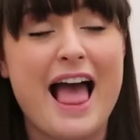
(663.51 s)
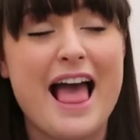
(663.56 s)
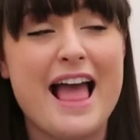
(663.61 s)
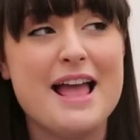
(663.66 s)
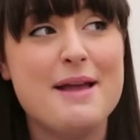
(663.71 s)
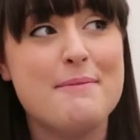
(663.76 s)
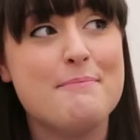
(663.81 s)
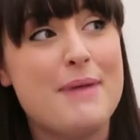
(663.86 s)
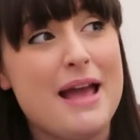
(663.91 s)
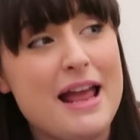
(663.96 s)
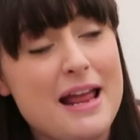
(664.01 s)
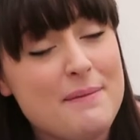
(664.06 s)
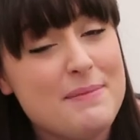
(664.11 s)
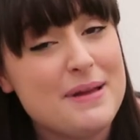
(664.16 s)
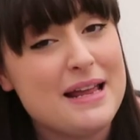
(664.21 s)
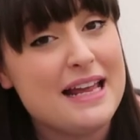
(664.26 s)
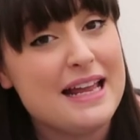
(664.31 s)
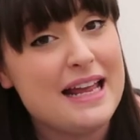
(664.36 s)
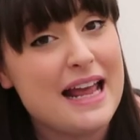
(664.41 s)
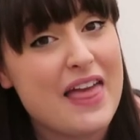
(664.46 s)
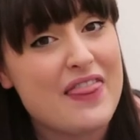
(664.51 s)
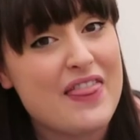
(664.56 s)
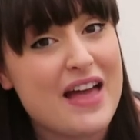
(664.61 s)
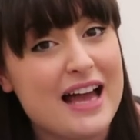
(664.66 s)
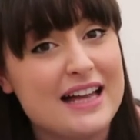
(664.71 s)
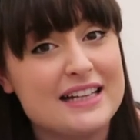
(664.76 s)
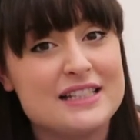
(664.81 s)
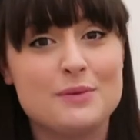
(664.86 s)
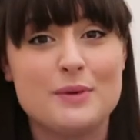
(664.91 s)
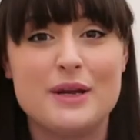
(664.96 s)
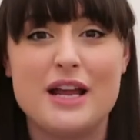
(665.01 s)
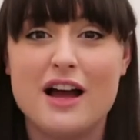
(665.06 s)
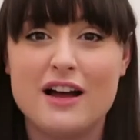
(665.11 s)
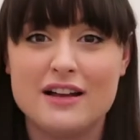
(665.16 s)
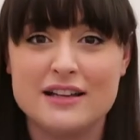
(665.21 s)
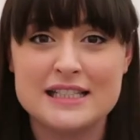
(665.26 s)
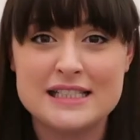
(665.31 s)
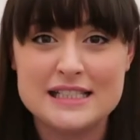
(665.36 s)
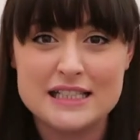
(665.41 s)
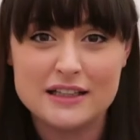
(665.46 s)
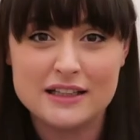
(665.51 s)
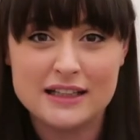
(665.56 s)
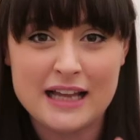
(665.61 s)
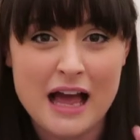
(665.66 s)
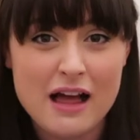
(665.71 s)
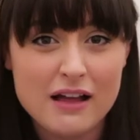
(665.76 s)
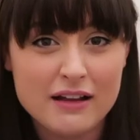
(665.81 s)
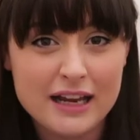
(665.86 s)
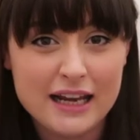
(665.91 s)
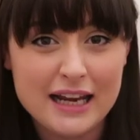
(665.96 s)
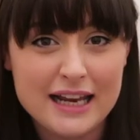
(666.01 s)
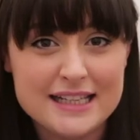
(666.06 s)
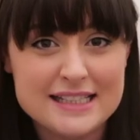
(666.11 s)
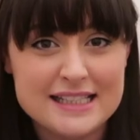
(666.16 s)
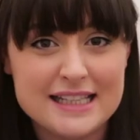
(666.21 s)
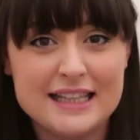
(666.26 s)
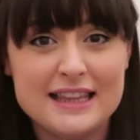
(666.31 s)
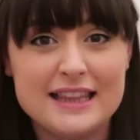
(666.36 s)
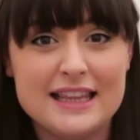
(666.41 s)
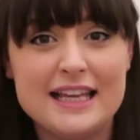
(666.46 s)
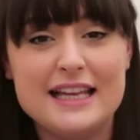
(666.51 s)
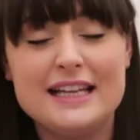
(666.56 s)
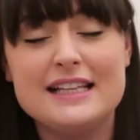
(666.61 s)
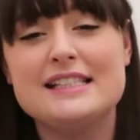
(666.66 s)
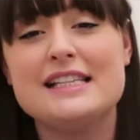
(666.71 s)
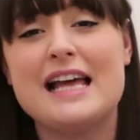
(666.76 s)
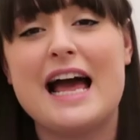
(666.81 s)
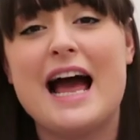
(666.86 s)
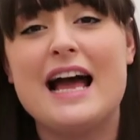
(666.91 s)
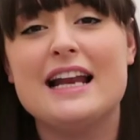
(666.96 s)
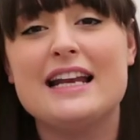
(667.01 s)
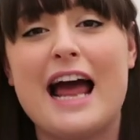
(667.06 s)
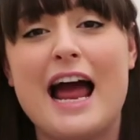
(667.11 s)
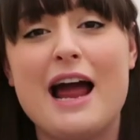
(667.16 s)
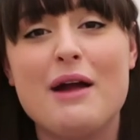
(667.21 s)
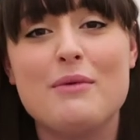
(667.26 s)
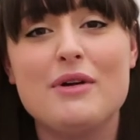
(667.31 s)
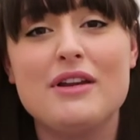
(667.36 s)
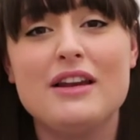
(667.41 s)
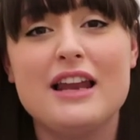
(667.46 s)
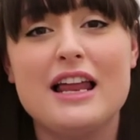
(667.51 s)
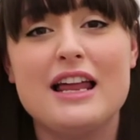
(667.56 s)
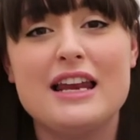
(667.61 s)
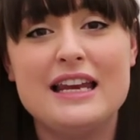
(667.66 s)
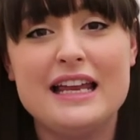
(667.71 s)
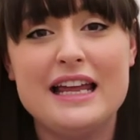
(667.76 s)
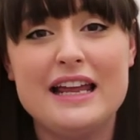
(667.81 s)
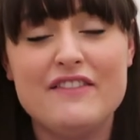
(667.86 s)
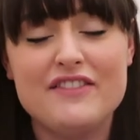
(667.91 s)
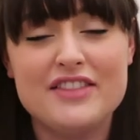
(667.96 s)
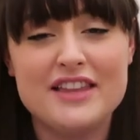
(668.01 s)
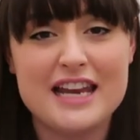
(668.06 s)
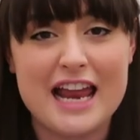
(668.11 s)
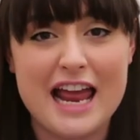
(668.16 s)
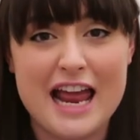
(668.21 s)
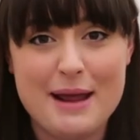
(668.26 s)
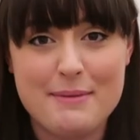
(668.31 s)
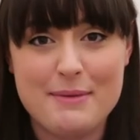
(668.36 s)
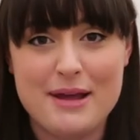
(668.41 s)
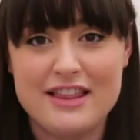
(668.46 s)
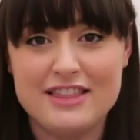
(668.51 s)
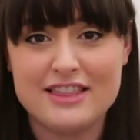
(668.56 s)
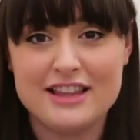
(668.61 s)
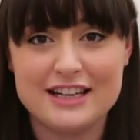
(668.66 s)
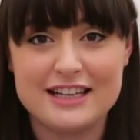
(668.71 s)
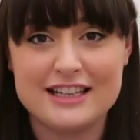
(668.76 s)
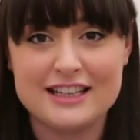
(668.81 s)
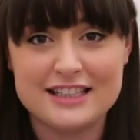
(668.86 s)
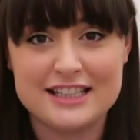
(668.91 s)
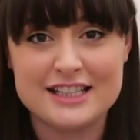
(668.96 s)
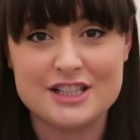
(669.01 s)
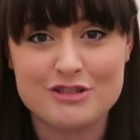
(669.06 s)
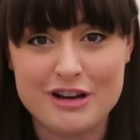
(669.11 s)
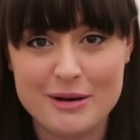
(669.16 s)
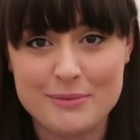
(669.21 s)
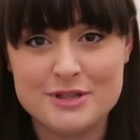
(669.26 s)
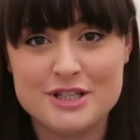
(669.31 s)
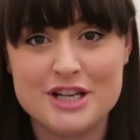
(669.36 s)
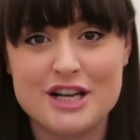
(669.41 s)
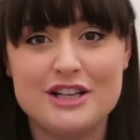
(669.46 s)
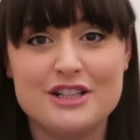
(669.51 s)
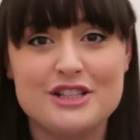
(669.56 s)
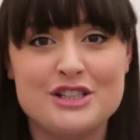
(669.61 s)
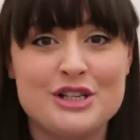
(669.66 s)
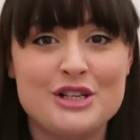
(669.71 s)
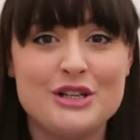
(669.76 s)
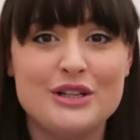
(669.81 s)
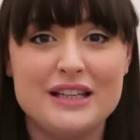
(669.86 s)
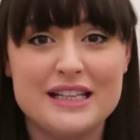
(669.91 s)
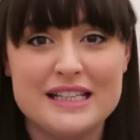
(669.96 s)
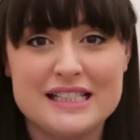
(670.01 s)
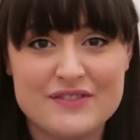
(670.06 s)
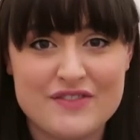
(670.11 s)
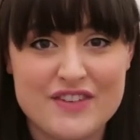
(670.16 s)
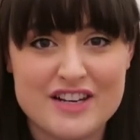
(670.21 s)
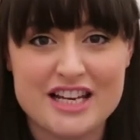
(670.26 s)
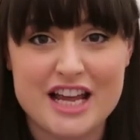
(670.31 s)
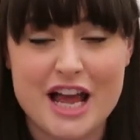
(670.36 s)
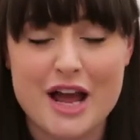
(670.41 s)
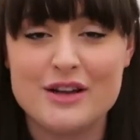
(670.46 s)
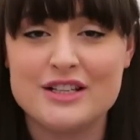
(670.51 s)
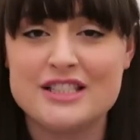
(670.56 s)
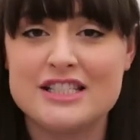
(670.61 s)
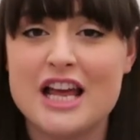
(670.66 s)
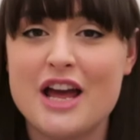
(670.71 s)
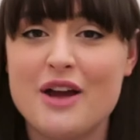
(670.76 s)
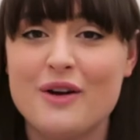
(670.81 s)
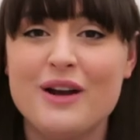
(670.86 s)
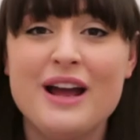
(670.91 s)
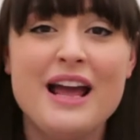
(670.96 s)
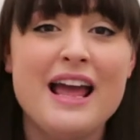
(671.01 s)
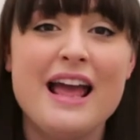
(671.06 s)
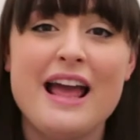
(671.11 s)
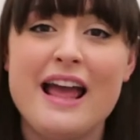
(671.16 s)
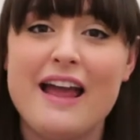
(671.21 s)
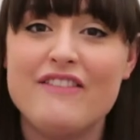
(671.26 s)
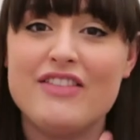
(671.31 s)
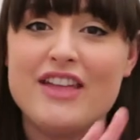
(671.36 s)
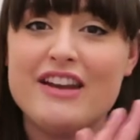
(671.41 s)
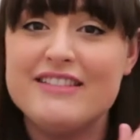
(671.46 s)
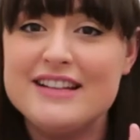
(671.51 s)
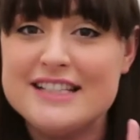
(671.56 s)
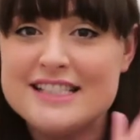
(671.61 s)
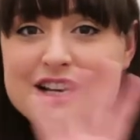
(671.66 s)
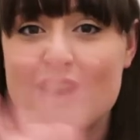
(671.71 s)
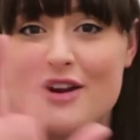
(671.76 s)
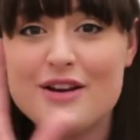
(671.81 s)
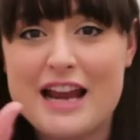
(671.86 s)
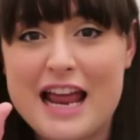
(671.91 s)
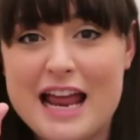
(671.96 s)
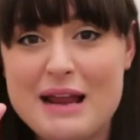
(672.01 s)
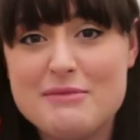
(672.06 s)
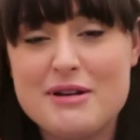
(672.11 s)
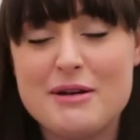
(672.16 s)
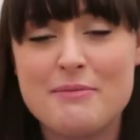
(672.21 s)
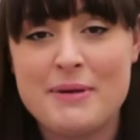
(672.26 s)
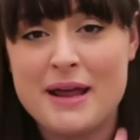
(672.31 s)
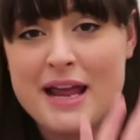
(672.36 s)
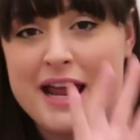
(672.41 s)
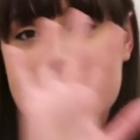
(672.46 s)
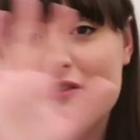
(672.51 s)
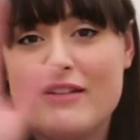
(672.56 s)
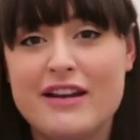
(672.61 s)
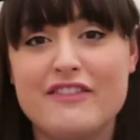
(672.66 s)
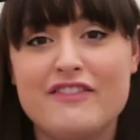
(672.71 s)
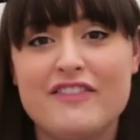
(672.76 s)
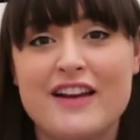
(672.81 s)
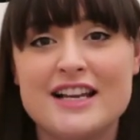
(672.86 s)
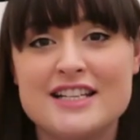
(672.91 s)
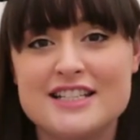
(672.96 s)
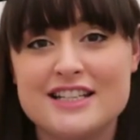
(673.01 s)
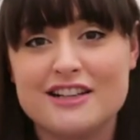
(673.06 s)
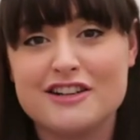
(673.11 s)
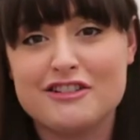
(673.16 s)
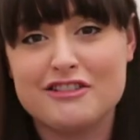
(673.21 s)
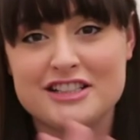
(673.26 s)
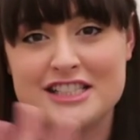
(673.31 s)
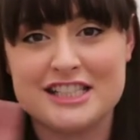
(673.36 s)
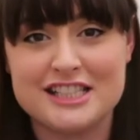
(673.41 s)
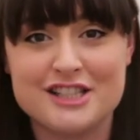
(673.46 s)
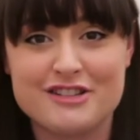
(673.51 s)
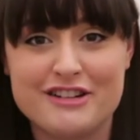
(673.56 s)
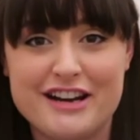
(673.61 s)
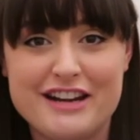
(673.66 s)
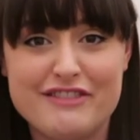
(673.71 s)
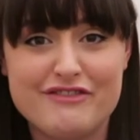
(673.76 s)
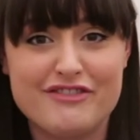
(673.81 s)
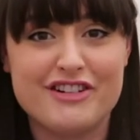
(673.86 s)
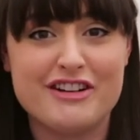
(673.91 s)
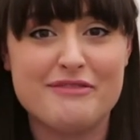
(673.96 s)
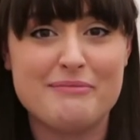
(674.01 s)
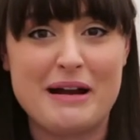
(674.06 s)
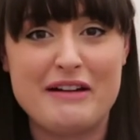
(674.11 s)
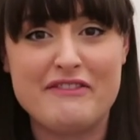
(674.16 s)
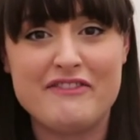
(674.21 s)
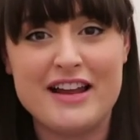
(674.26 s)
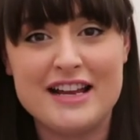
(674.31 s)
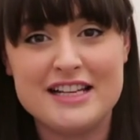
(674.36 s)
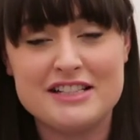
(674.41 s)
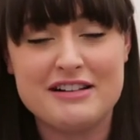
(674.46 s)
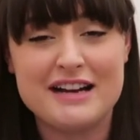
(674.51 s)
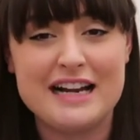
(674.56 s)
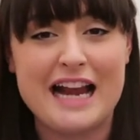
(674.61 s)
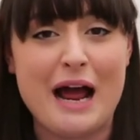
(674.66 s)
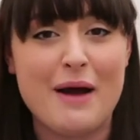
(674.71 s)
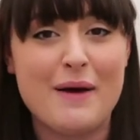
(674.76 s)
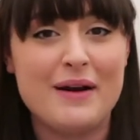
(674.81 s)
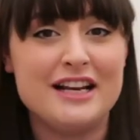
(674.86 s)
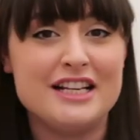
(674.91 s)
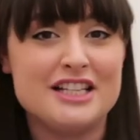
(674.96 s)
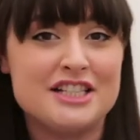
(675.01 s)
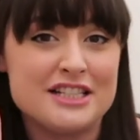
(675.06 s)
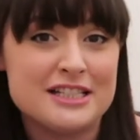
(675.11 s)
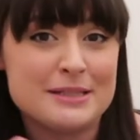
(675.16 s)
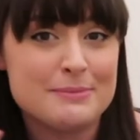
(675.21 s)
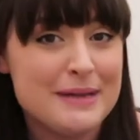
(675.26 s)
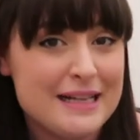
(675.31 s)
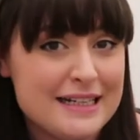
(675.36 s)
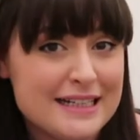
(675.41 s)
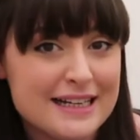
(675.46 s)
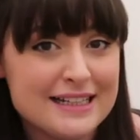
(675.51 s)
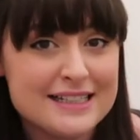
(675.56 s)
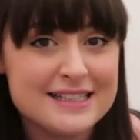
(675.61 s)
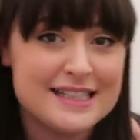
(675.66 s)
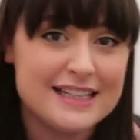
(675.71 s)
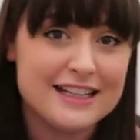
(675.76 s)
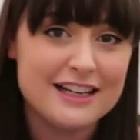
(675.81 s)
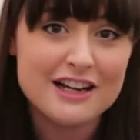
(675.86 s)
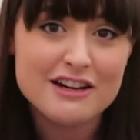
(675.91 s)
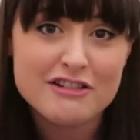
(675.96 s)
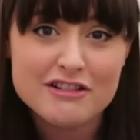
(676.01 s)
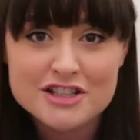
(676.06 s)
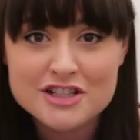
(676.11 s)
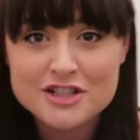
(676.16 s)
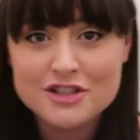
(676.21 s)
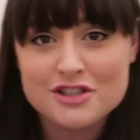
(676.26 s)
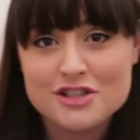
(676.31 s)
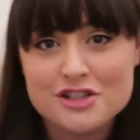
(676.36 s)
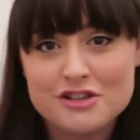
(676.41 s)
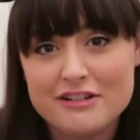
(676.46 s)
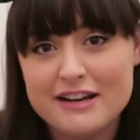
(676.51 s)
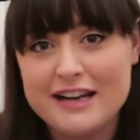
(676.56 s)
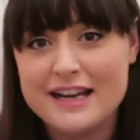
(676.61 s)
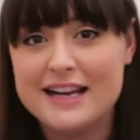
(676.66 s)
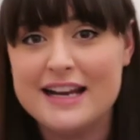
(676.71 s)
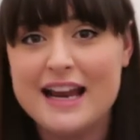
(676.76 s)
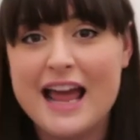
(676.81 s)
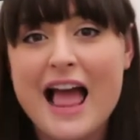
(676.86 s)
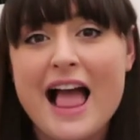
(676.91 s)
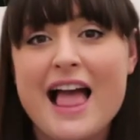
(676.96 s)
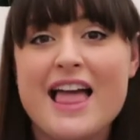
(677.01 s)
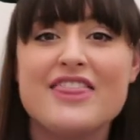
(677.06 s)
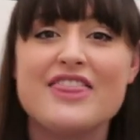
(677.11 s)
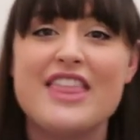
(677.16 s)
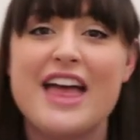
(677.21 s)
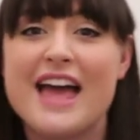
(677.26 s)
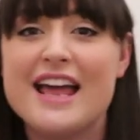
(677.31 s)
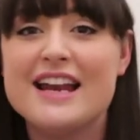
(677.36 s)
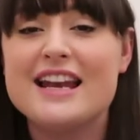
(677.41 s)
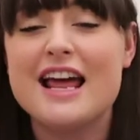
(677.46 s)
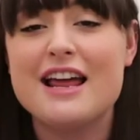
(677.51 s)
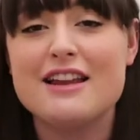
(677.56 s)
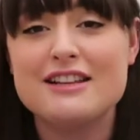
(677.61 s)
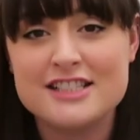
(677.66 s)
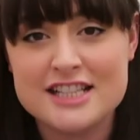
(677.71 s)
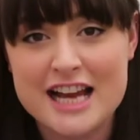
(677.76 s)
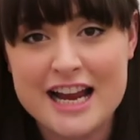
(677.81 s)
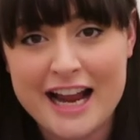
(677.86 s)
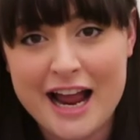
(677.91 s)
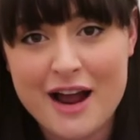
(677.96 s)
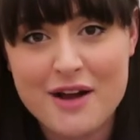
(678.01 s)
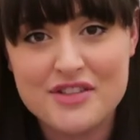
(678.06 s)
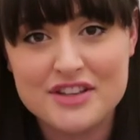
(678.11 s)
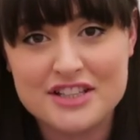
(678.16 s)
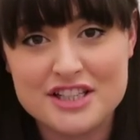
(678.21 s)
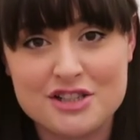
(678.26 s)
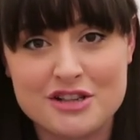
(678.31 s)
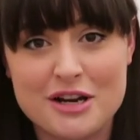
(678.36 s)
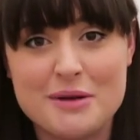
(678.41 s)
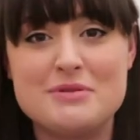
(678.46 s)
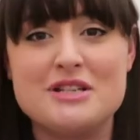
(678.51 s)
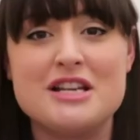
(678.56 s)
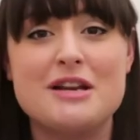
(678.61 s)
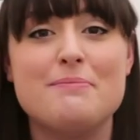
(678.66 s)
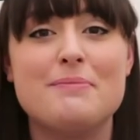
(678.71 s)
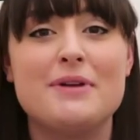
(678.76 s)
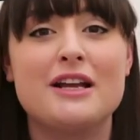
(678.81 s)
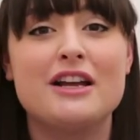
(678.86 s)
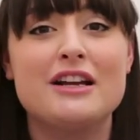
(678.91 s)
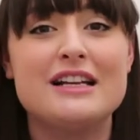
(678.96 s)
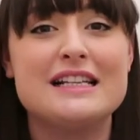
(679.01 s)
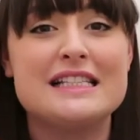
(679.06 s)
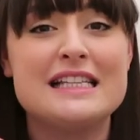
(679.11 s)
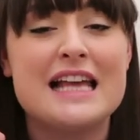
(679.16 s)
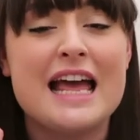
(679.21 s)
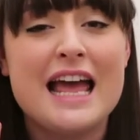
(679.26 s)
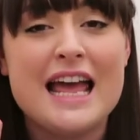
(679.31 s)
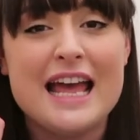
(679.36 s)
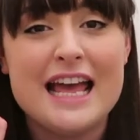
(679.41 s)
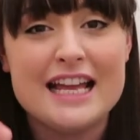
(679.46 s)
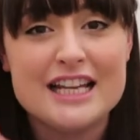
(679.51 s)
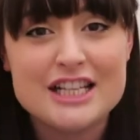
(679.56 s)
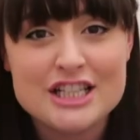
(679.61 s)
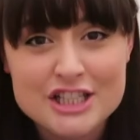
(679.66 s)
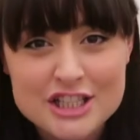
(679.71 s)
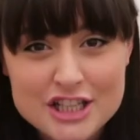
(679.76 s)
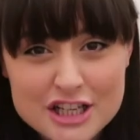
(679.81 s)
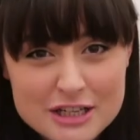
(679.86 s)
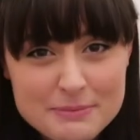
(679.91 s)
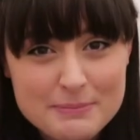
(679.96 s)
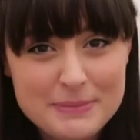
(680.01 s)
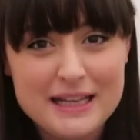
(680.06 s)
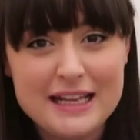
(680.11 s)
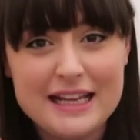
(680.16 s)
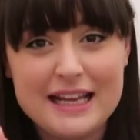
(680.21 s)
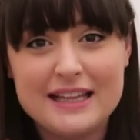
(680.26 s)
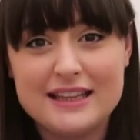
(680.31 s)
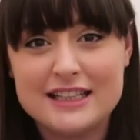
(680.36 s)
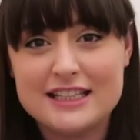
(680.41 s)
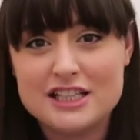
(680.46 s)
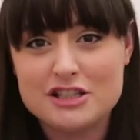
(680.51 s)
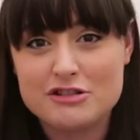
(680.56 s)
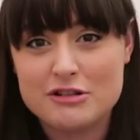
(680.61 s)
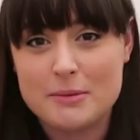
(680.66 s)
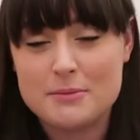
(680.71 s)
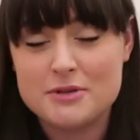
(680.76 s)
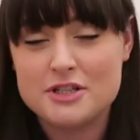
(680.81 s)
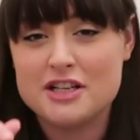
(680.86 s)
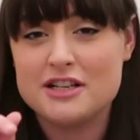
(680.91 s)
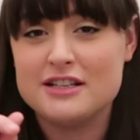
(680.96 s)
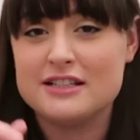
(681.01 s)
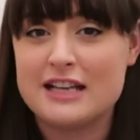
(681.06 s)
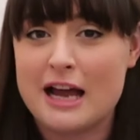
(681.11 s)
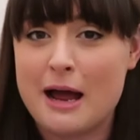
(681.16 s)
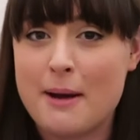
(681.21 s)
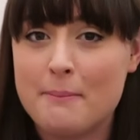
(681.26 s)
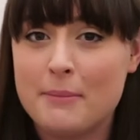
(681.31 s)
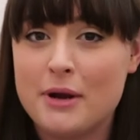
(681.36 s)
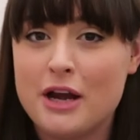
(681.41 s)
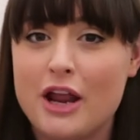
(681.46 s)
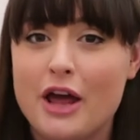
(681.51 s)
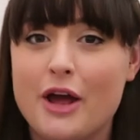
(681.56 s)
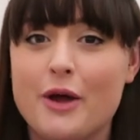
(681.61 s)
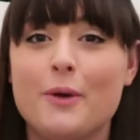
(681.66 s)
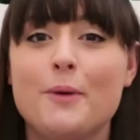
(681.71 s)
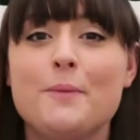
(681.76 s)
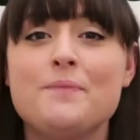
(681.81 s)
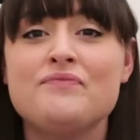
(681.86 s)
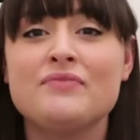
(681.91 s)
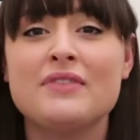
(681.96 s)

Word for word: it may be that we are still calculating things, and I will leave the name in the description to this video. So if there is no name appearing, flashing across the screen in front of my face right now, and it's just me dancing across your screen, then check out the description, because it should be in the description down below.